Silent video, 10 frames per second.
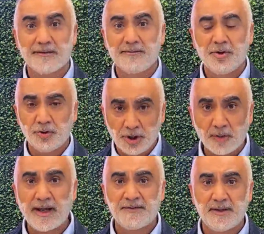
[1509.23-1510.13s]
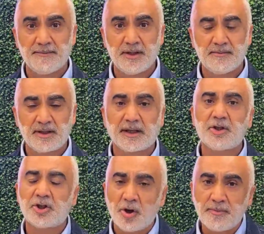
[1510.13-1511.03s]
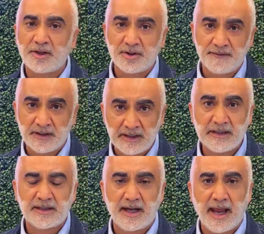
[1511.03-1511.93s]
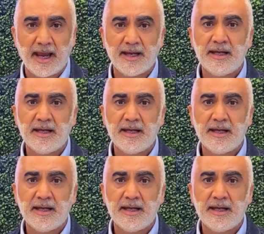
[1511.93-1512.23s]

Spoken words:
You don't have symptoms. Like so much of disease today